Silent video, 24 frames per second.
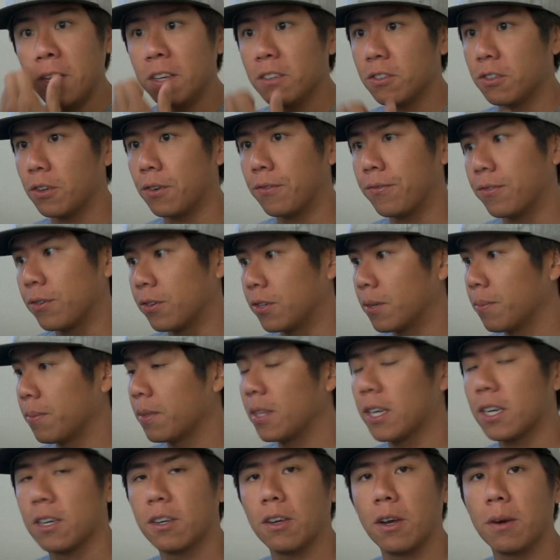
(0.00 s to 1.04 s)
So for something
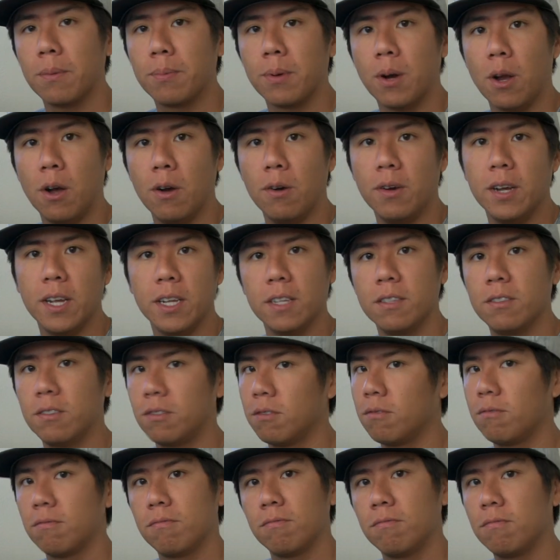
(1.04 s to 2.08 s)
like GoPro,
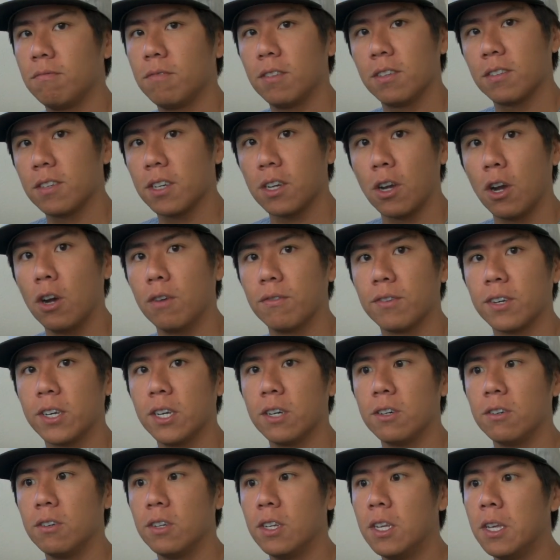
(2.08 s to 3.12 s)
it's like
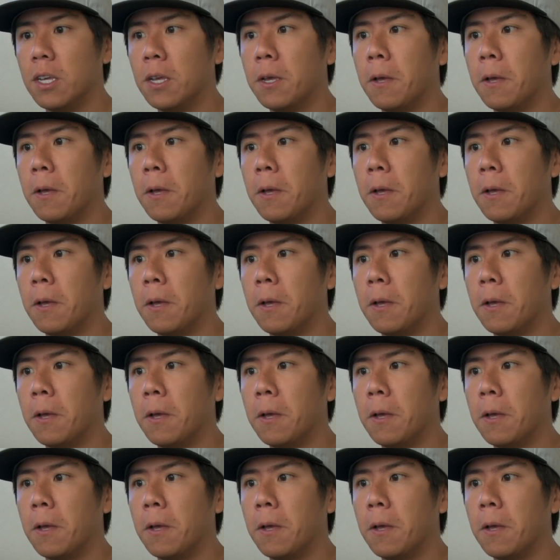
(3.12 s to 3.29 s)
overkill.